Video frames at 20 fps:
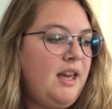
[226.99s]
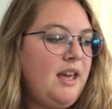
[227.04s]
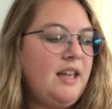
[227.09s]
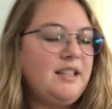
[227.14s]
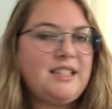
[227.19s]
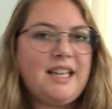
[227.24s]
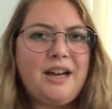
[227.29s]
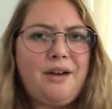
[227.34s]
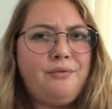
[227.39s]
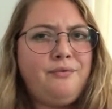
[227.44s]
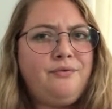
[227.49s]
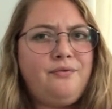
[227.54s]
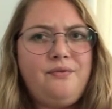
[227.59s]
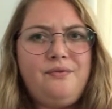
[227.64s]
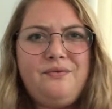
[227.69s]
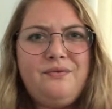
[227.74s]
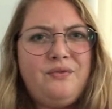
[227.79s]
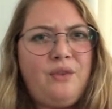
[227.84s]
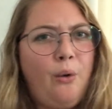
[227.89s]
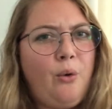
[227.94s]
like a
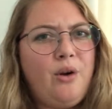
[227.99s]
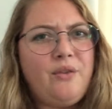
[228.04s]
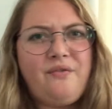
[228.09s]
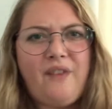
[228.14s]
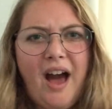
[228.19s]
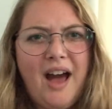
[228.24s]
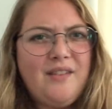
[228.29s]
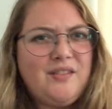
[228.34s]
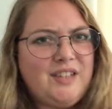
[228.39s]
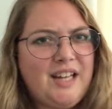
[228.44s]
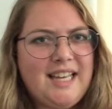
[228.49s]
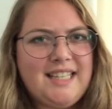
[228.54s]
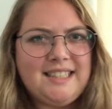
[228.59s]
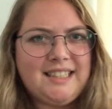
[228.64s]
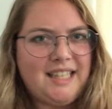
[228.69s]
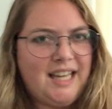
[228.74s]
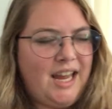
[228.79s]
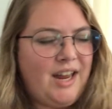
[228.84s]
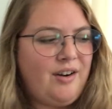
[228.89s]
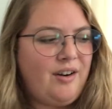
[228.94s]
4 or 5 days
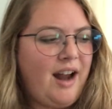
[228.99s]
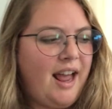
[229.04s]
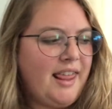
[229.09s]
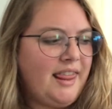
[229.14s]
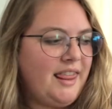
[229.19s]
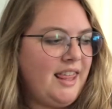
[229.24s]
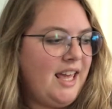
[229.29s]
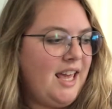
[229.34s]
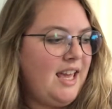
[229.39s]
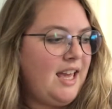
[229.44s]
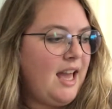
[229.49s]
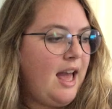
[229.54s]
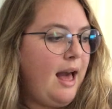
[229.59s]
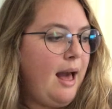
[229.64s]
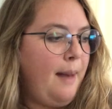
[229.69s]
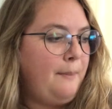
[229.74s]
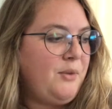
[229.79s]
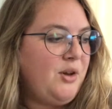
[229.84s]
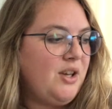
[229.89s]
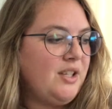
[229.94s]
later, I think.
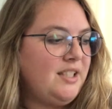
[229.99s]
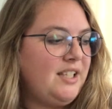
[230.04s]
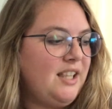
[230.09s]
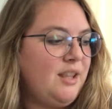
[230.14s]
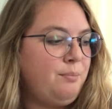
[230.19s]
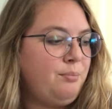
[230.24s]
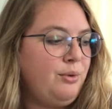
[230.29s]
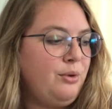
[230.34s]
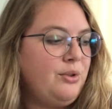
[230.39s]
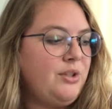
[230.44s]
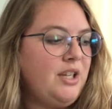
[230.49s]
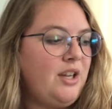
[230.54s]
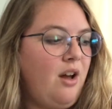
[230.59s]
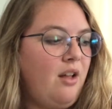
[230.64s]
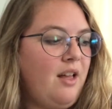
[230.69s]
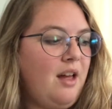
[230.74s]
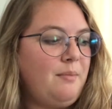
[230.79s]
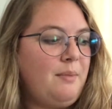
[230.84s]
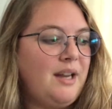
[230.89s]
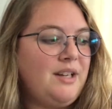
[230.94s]
You can see the bruising
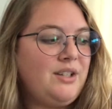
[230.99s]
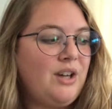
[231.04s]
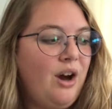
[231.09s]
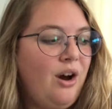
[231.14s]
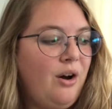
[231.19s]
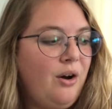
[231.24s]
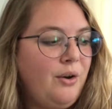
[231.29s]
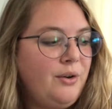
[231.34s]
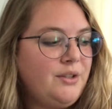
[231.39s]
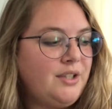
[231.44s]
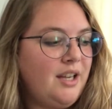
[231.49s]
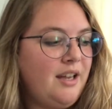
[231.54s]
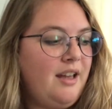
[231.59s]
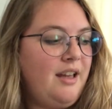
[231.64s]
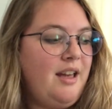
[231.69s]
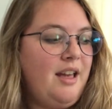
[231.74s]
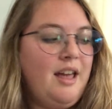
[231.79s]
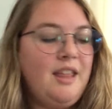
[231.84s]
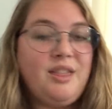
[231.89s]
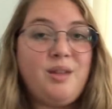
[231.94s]
all on my toes,
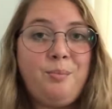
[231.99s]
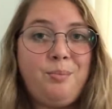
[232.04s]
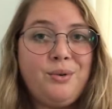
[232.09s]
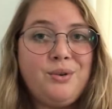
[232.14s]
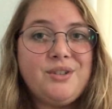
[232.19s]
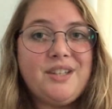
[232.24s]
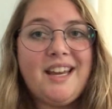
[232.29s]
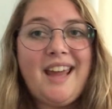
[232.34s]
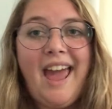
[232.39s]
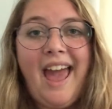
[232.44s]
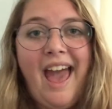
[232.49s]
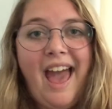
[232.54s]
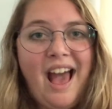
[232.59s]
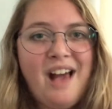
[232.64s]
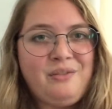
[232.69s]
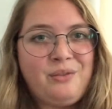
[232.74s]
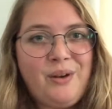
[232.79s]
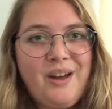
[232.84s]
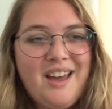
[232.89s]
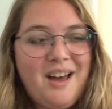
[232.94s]
the bruising
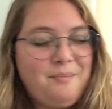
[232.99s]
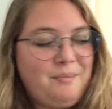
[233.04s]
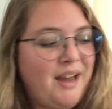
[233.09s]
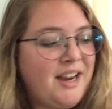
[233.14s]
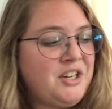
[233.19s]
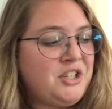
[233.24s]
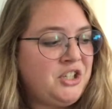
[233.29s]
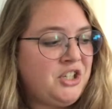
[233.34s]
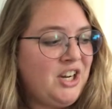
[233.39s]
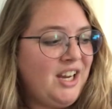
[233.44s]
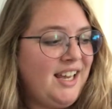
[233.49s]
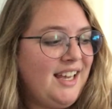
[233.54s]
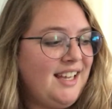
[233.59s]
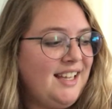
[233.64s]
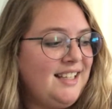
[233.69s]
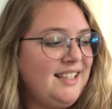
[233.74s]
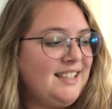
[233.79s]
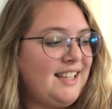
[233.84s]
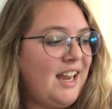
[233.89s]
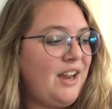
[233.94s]
halfway up my
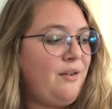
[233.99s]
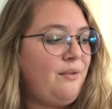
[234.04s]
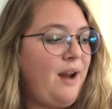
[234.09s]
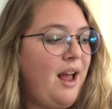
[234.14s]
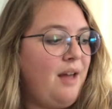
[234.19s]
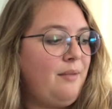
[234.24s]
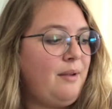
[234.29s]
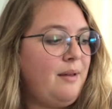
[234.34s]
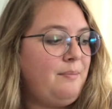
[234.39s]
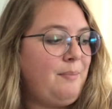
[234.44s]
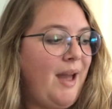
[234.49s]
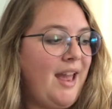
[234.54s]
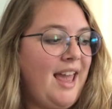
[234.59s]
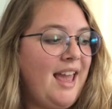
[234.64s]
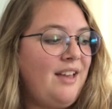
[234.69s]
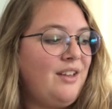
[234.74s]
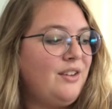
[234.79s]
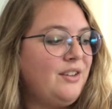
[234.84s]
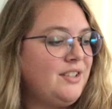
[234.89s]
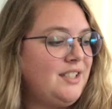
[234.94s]
shins, like around my
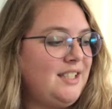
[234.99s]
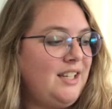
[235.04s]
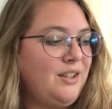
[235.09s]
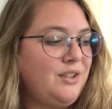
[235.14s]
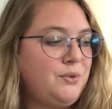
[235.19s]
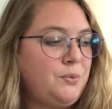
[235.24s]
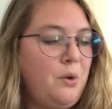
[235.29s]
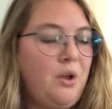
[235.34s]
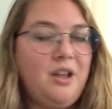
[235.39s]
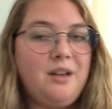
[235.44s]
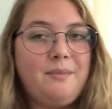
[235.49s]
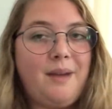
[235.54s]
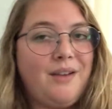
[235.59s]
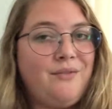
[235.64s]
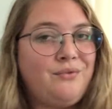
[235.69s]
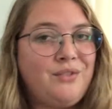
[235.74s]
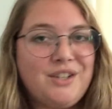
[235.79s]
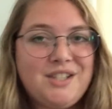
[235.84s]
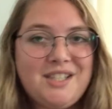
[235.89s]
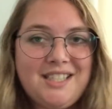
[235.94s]
ankle is still swollen, my
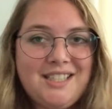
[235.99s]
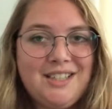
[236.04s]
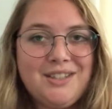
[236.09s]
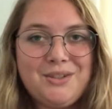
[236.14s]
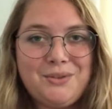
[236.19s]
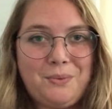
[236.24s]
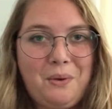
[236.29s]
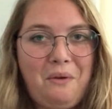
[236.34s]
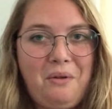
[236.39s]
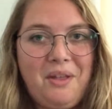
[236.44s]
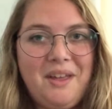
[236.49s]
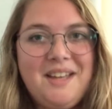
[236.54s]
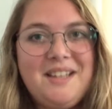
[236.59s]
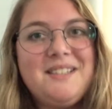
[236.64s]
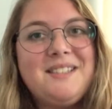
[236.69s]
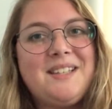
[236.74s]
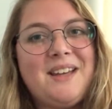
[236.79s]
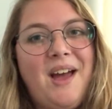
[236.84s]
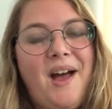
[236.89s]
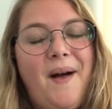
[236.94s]
foot's still swollen.
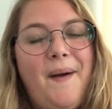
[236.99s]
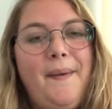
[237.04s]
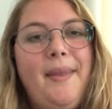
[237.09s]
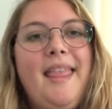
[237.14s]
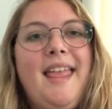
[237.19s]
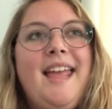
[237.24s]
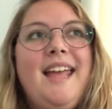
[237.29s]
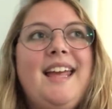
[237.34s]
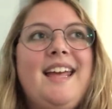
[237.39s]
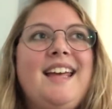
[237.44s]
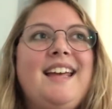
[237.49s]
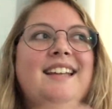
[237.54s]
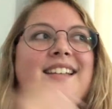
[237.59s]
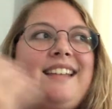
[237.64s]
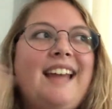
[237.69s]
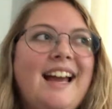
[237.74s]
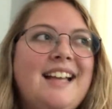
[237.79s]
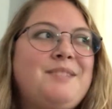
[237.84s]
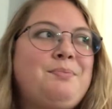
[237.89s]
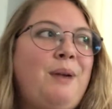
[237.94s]
So
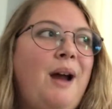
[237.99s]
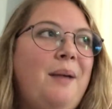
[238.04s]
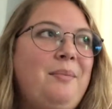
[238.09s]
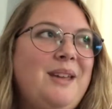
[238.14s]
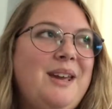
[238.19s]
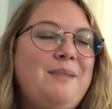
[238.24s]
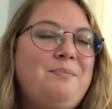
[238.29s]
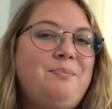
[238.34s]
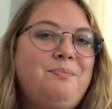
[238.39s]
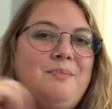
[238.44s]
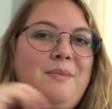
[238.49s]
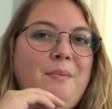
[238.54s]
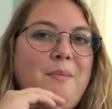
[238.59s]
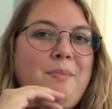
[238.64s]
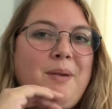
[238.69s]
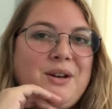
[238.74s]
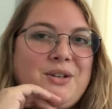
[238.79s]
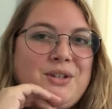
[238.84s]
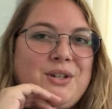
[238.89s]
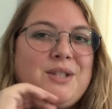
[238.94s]
that's probably
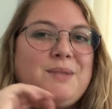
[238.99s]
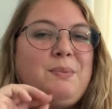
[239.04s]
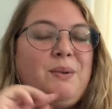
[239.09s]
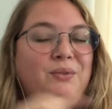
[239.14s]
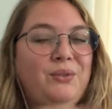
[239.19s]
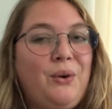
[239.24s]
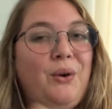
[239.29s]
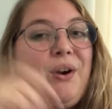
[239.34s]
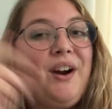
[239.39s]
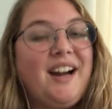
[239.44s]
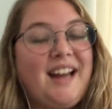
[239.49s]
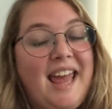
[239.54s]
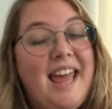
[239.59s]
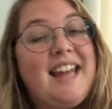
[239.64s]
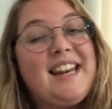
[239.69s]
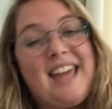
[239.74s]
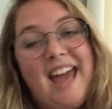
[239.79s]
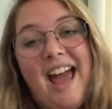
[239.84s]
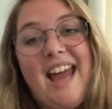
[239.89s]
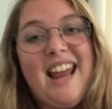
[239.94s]
pictures before
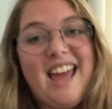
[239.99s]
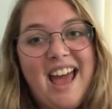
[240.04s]
and kind of